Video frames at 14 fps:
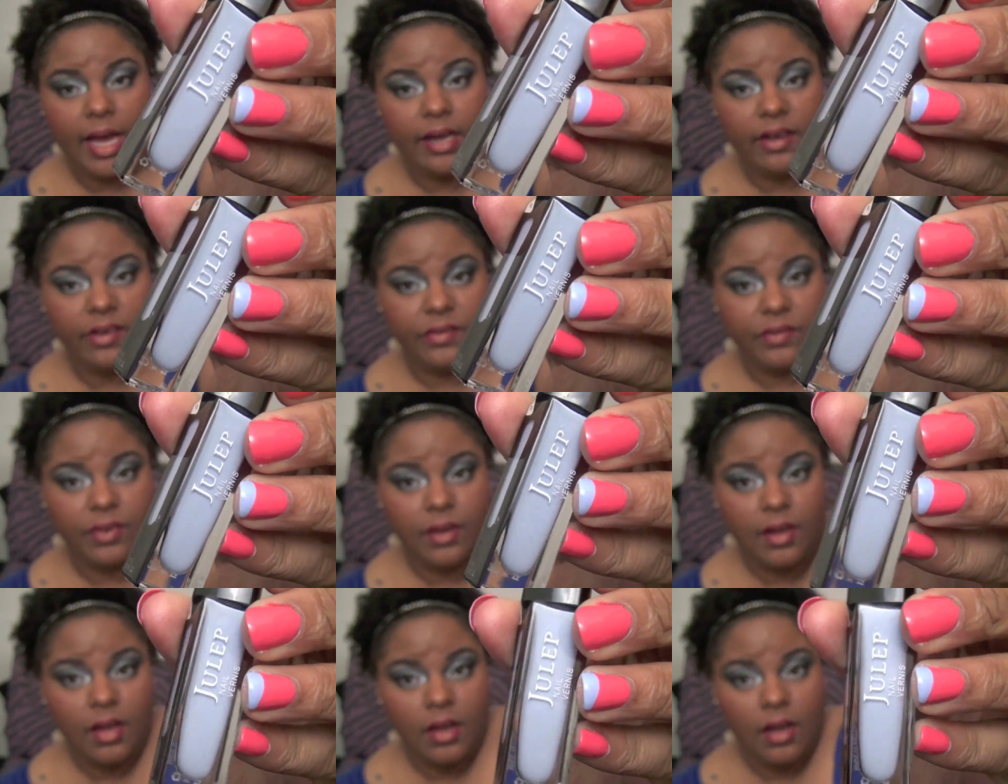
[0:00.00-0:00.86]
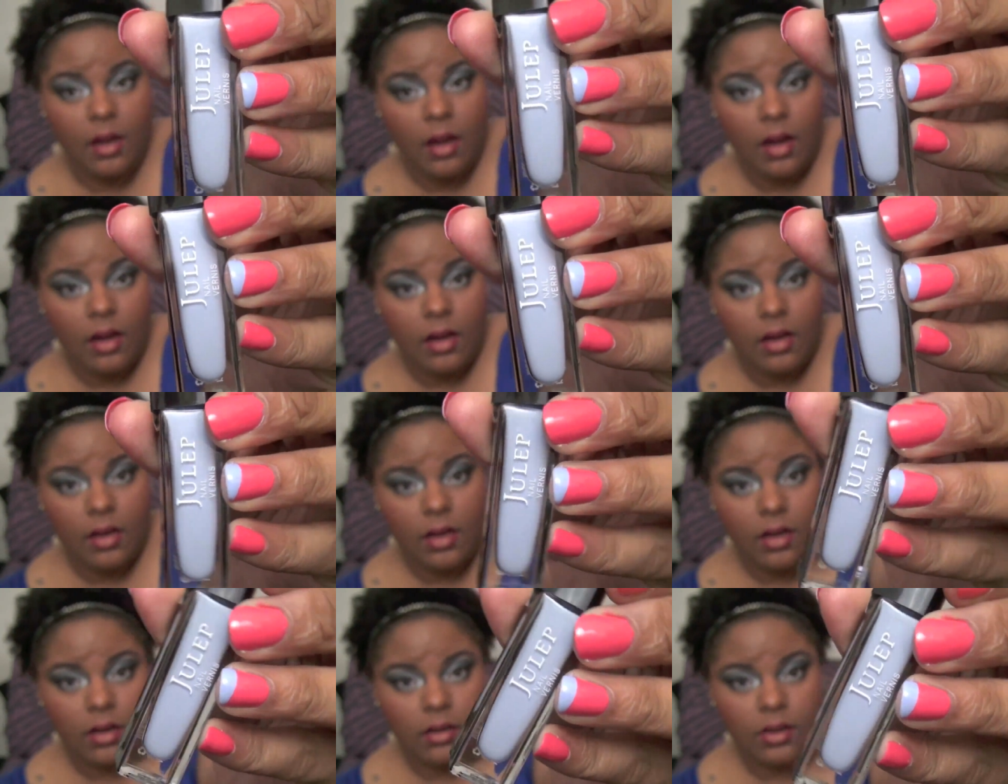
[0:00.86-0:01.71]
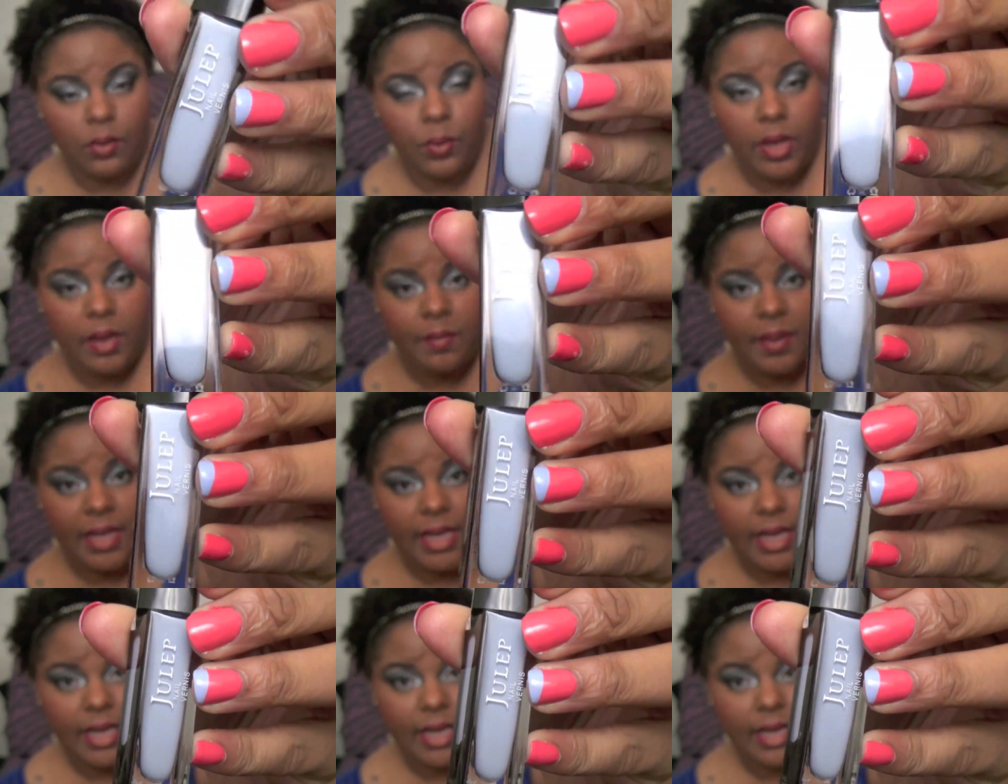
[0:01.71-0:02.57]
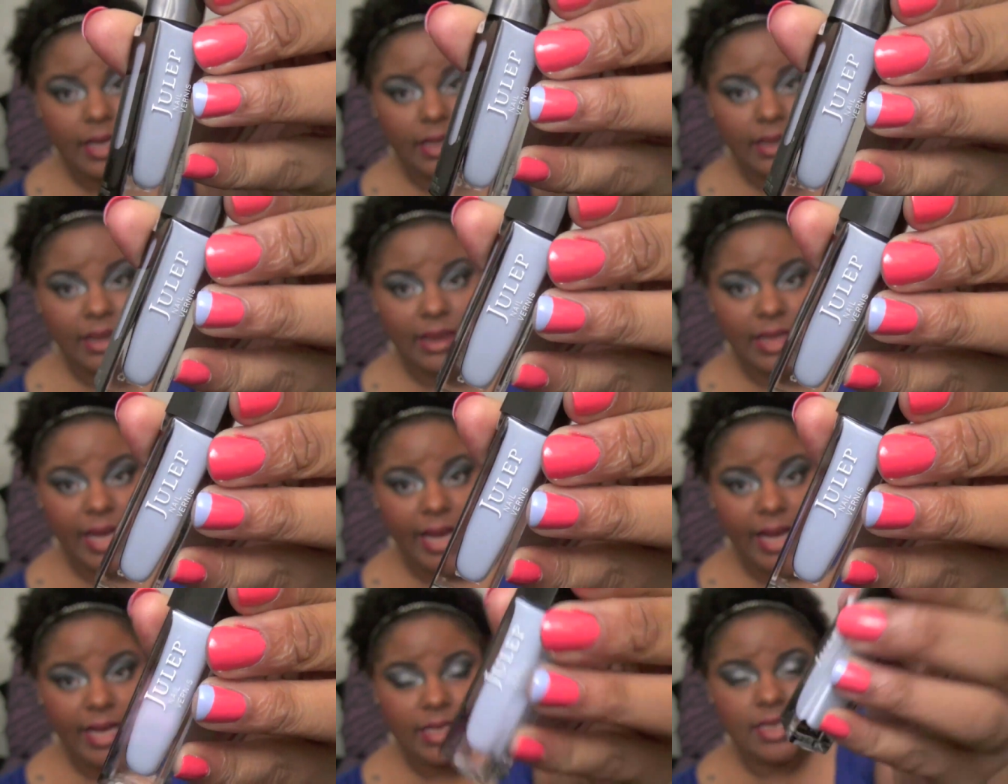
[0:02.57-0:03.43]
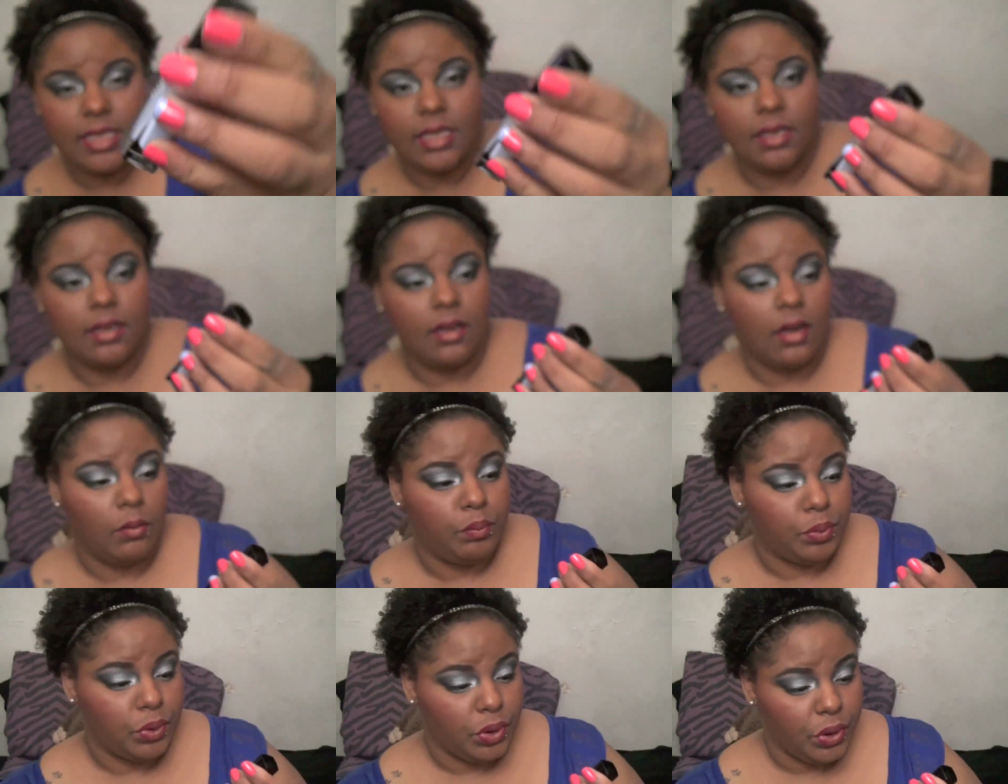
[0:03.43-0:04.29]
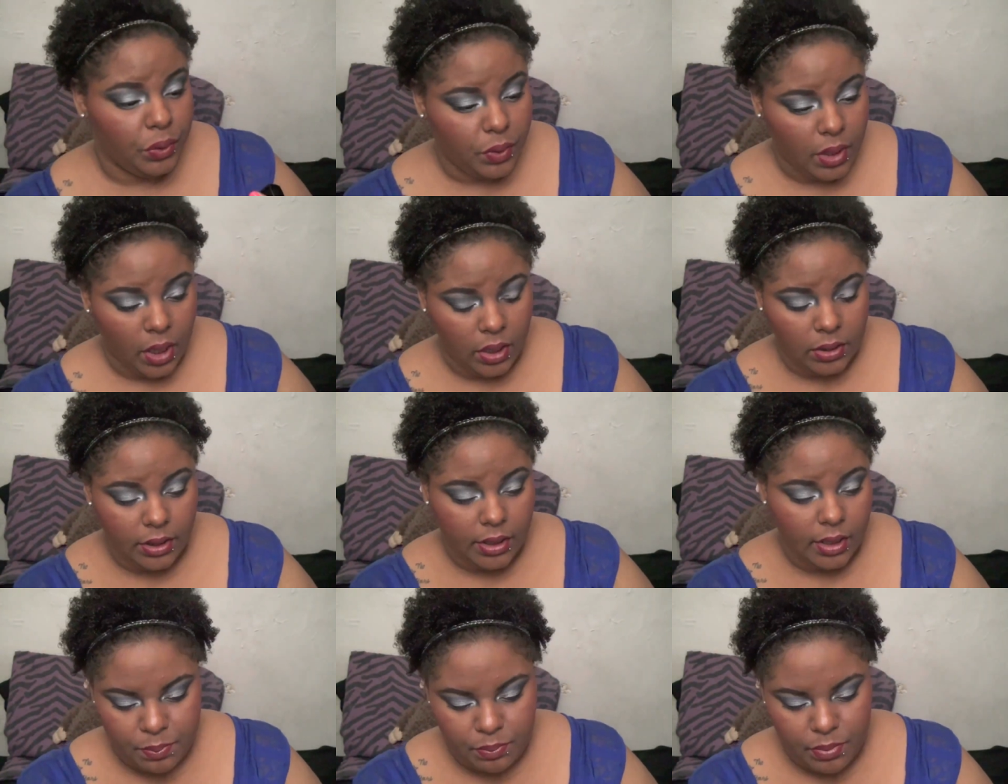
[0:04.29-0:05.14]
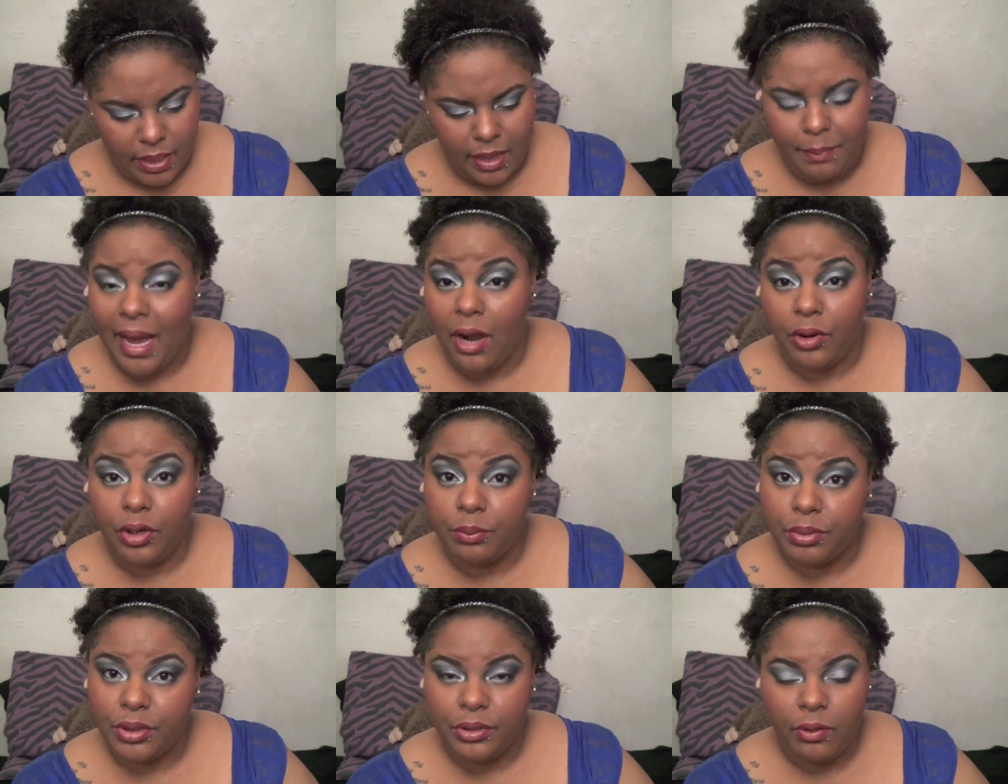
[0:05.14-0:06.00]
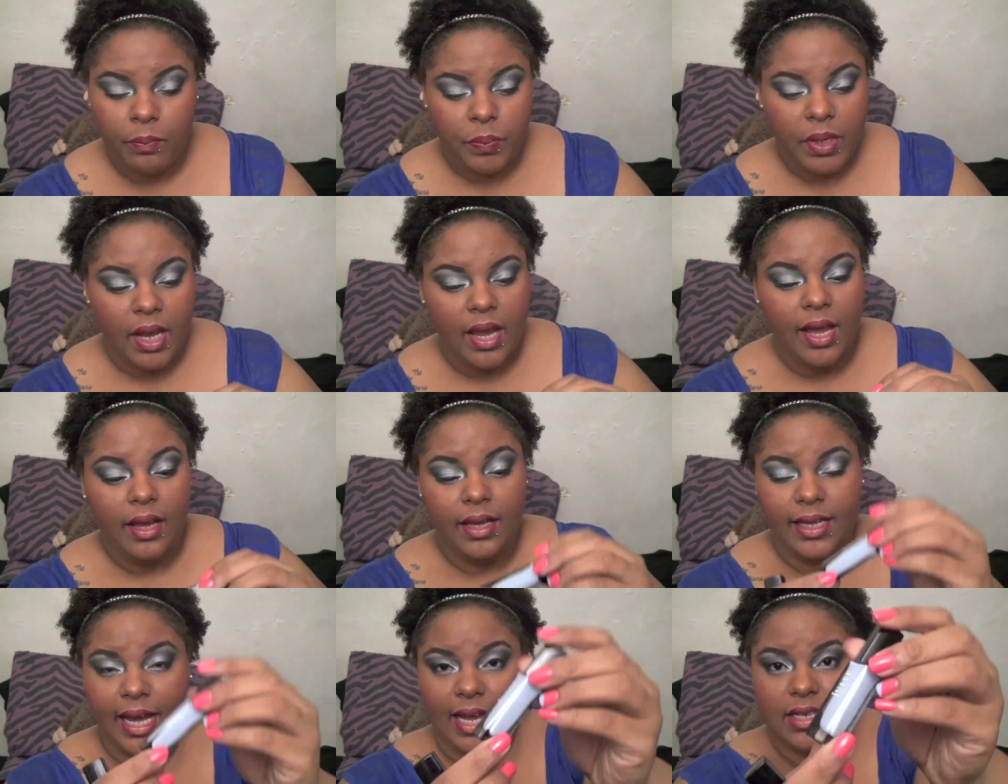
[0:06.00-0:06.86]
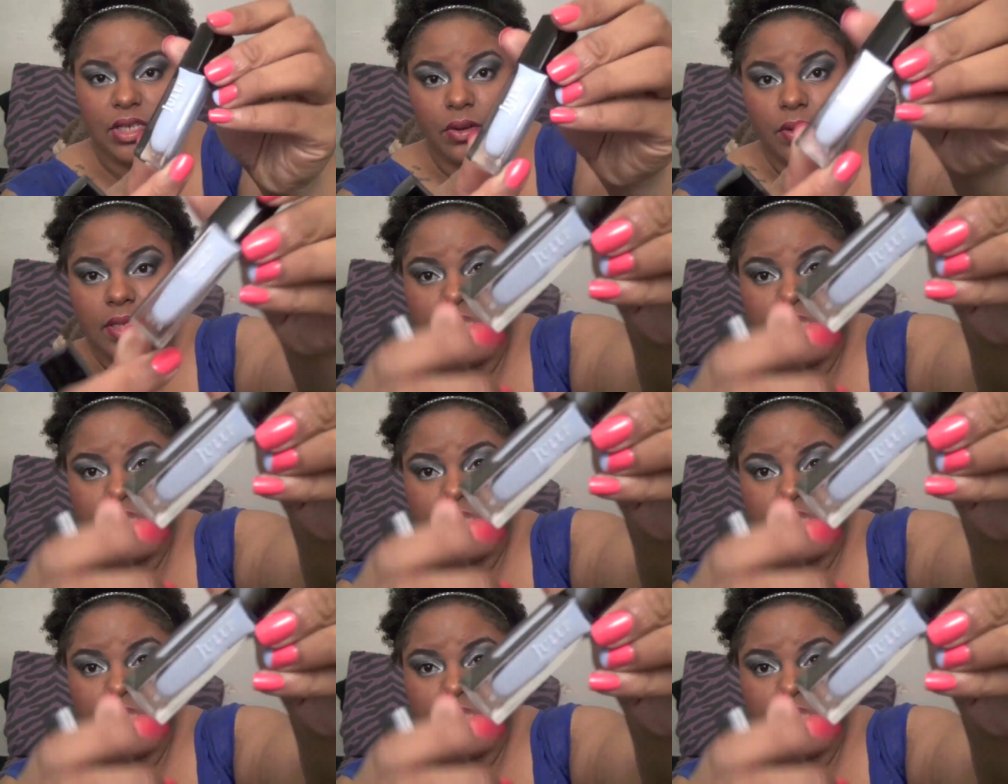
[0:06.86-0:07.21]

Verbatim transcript: kind of creamy light blue color like a powder blue. Yeah so